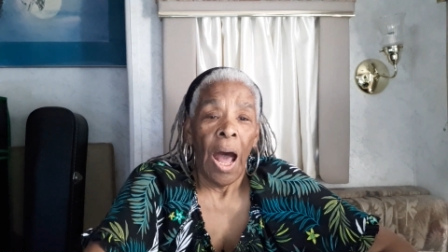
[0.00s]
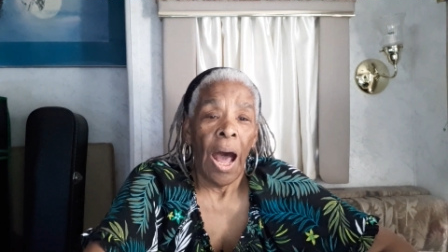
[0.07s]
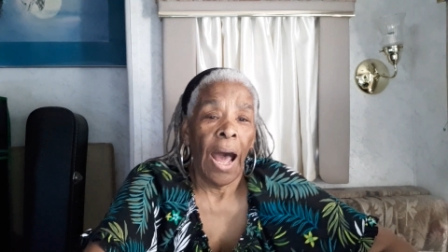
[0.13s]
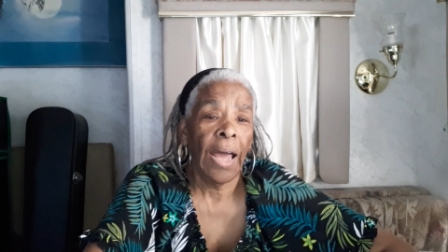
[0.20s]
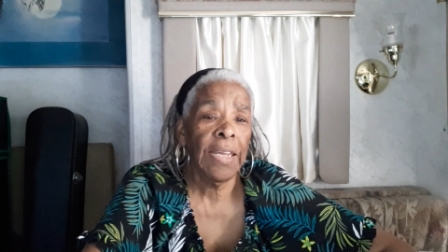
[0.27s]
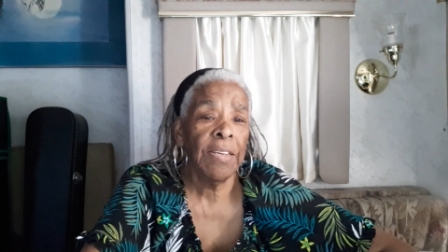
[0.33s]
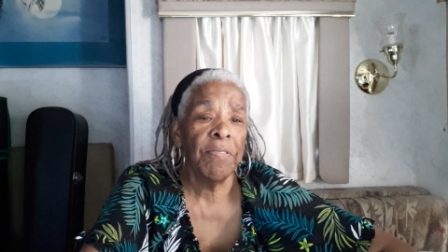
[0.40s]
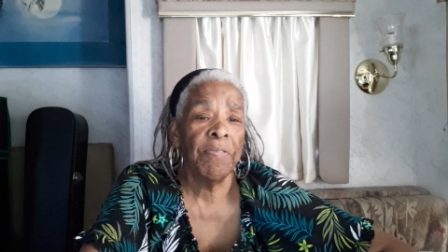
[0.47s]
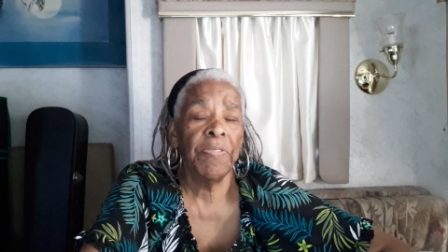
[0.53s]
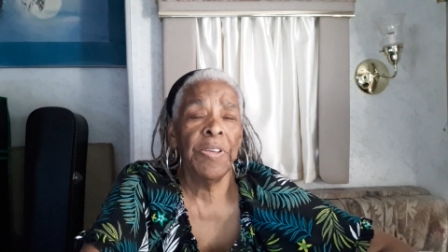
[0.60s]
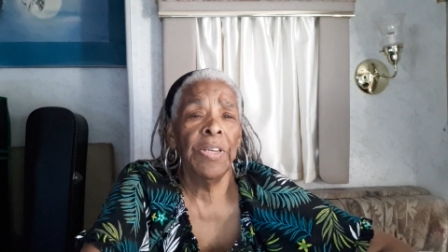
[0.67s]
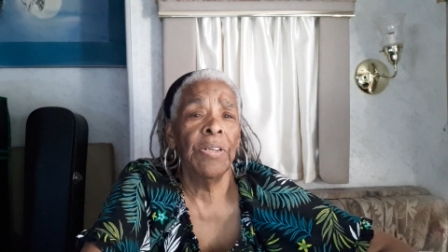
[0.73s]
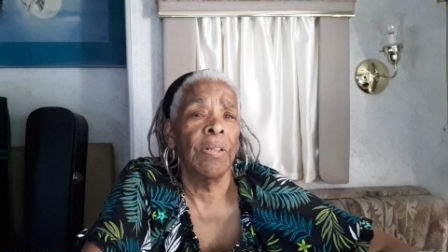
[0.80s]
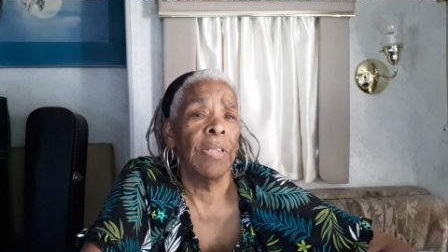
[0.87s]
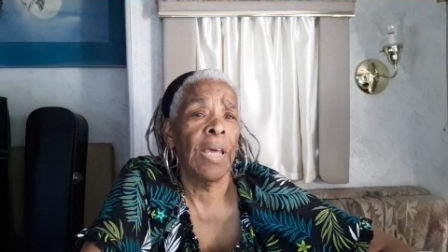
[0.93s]
I can
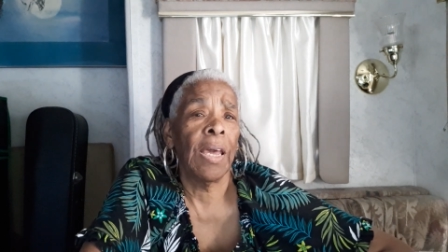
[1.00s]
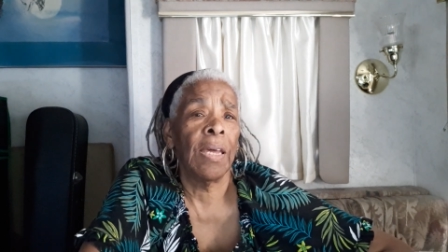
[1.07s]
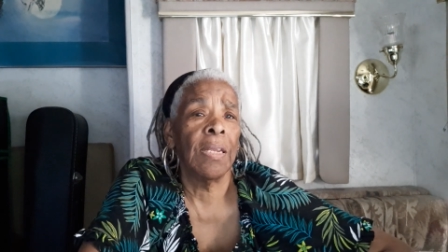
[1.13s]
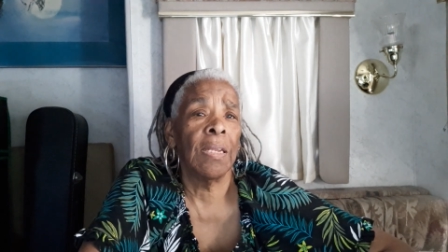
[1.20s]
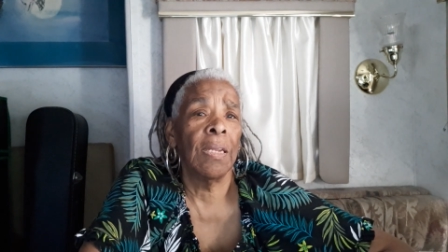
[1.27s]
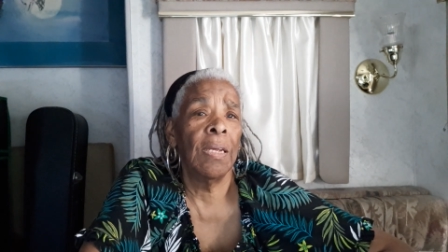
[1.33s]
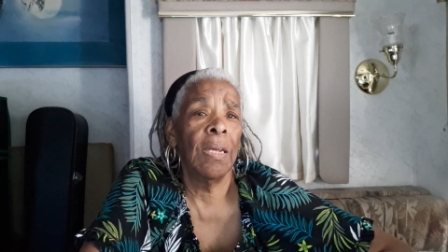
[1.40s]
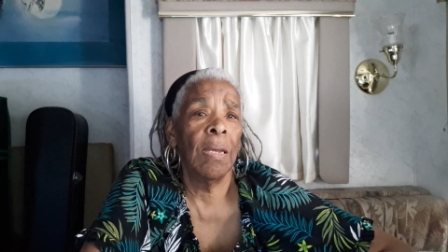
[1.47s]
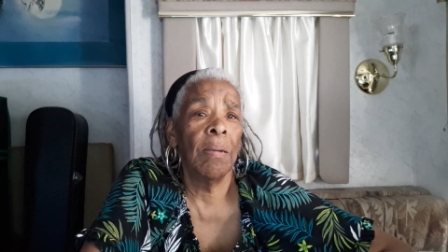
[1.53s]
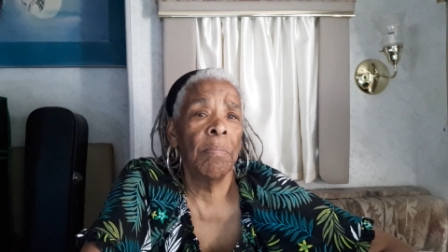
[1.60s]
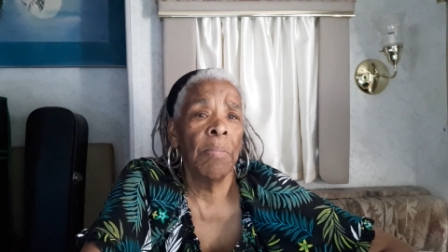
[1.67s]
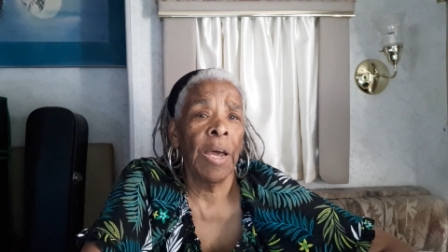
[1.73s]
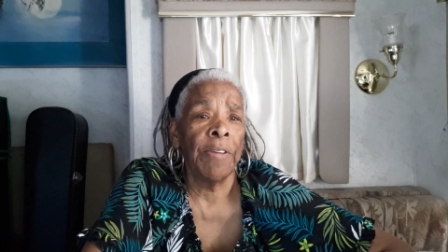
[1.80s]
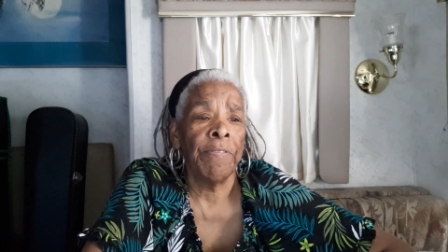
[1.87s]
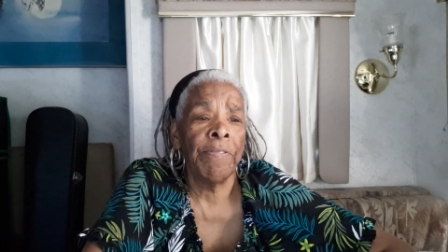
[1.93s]
feel that
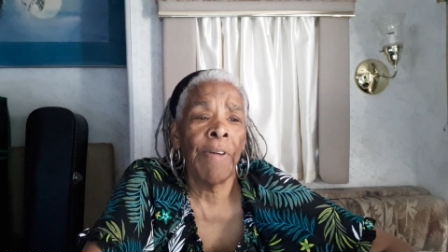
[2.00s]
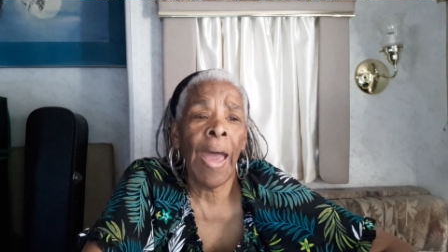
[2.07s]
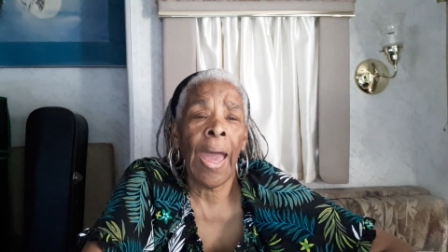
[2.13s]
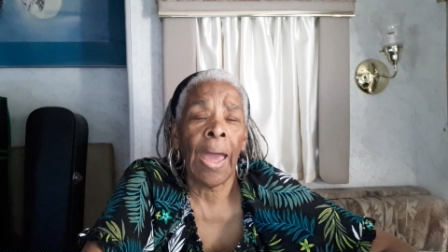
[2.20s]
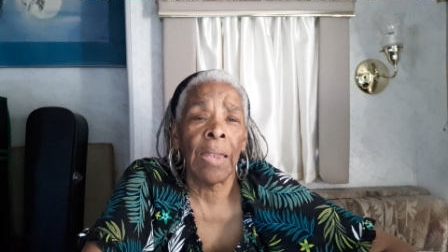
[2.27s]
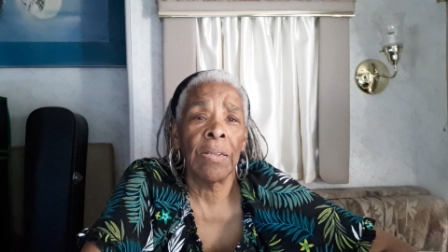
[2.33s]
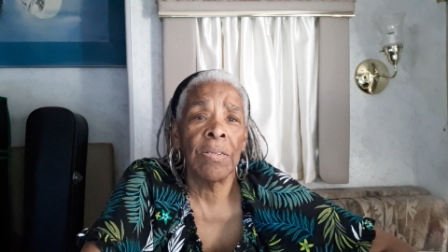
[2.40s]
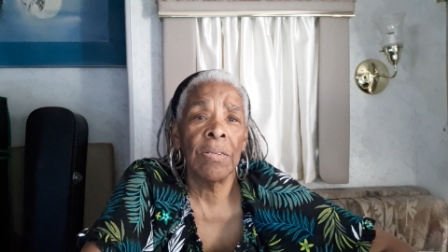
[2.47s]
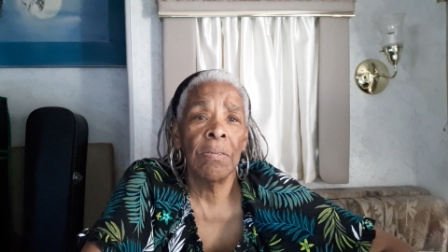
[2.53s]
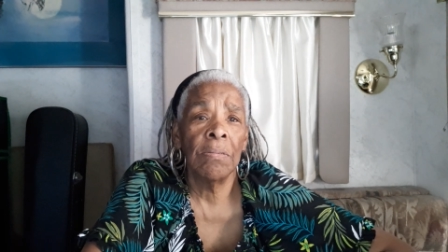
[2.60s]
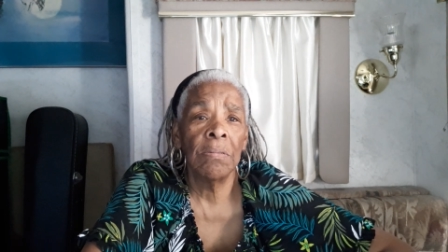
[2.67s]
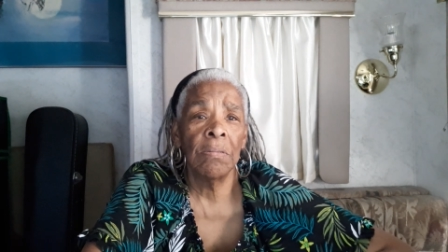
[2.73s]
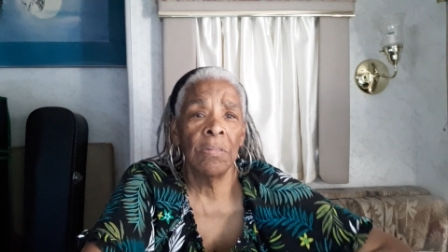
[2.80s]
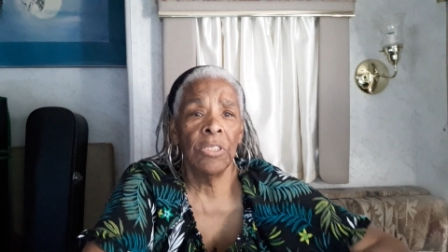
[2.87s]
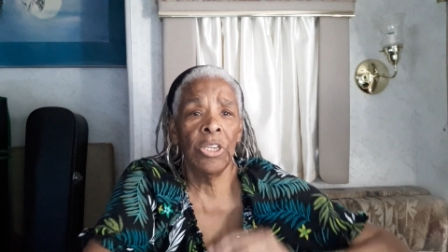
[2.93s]
my fat,
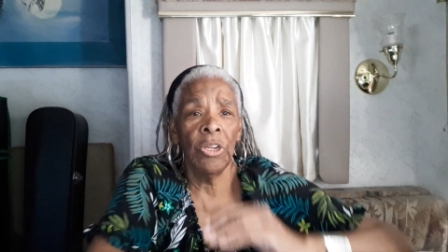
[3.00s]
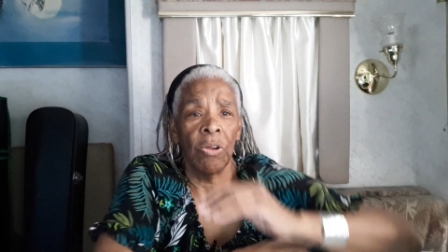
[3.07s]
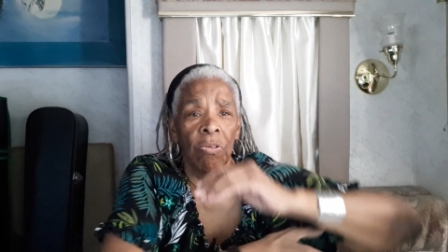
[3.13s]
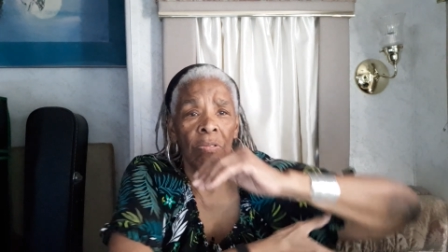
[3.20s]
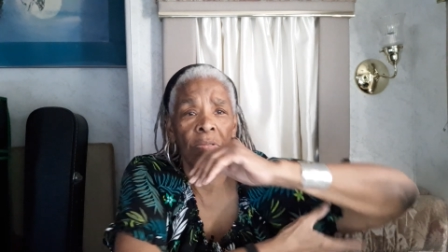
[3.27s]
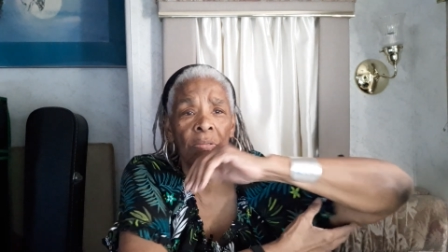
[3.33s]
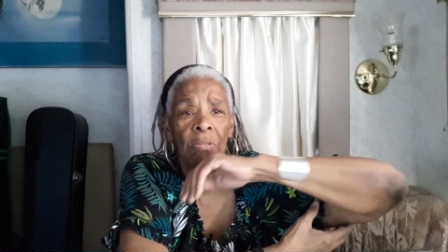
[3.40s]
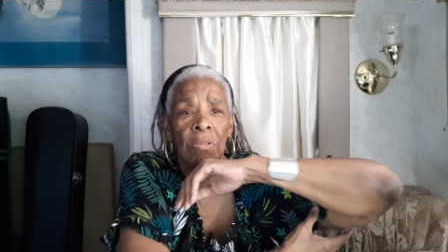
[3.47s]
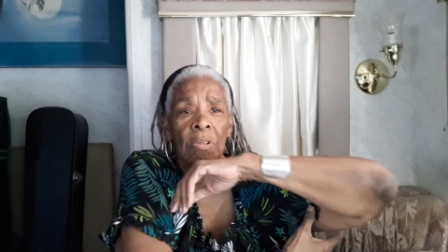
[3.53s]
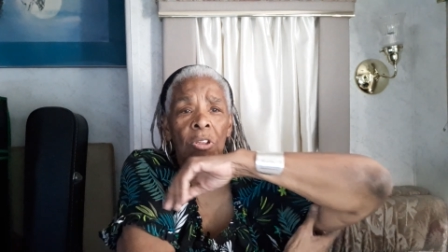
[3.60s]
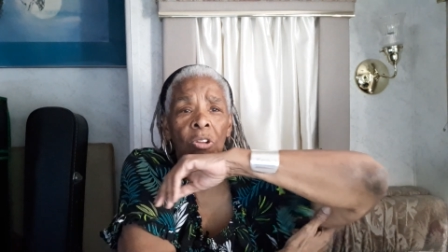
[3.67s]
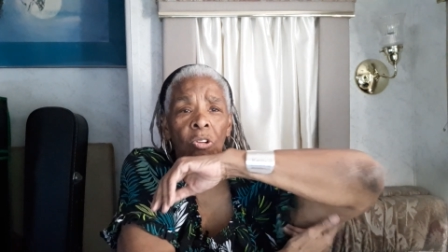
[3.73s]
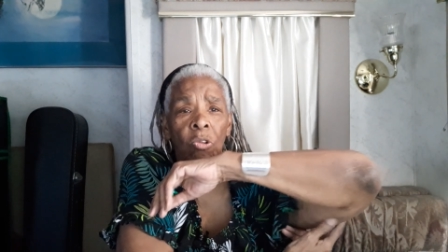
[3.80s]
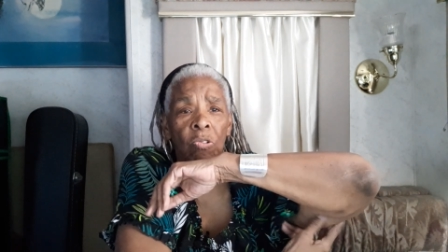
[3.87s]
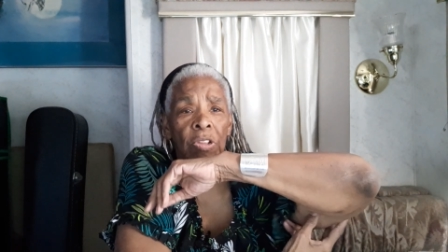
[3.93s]
you
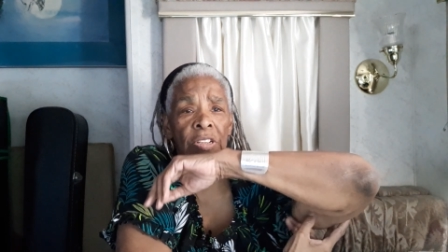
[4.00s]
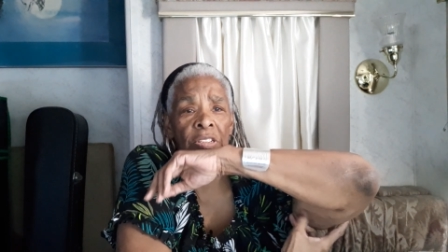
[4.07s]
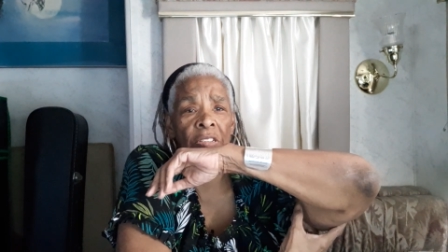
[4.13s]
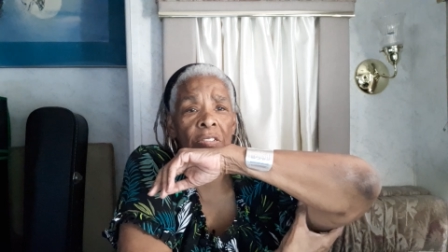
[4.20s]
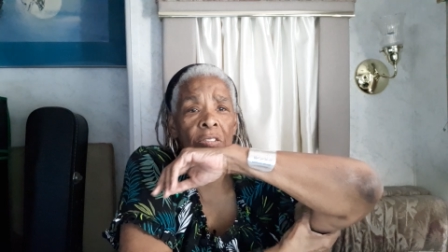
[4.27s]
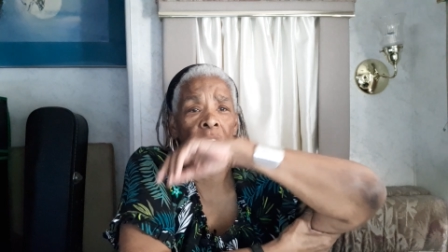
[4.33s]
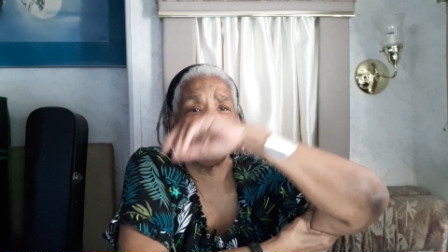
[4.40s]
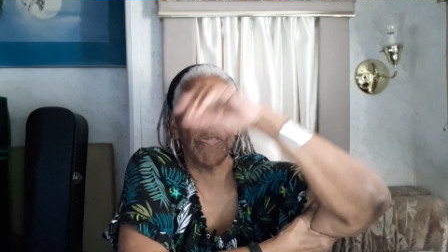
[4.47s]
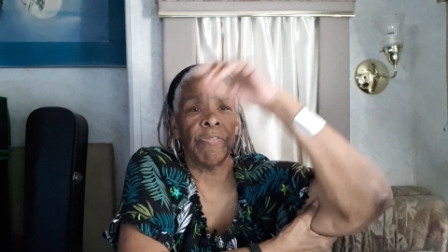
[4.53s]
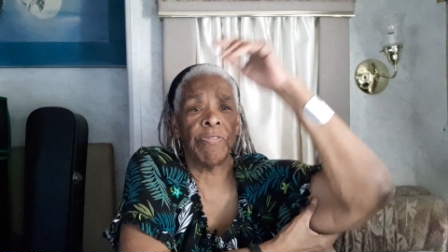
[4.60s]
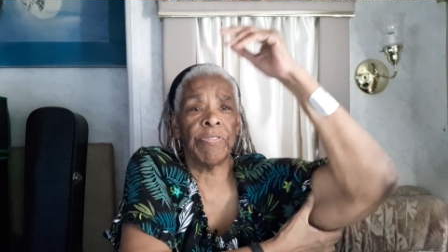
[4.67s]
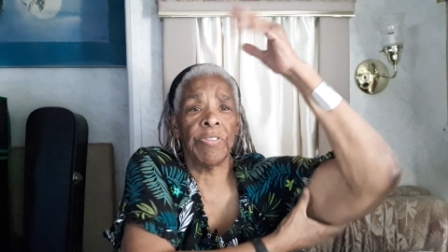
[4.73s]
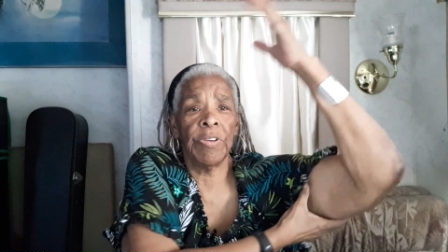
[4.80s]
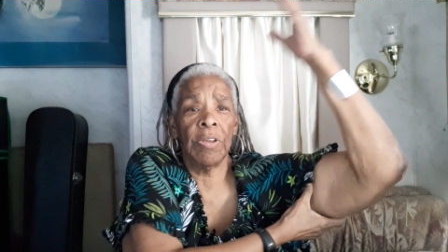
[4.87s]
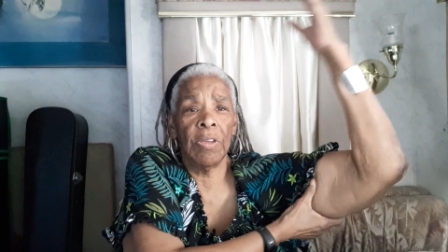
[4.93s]
know this stuff.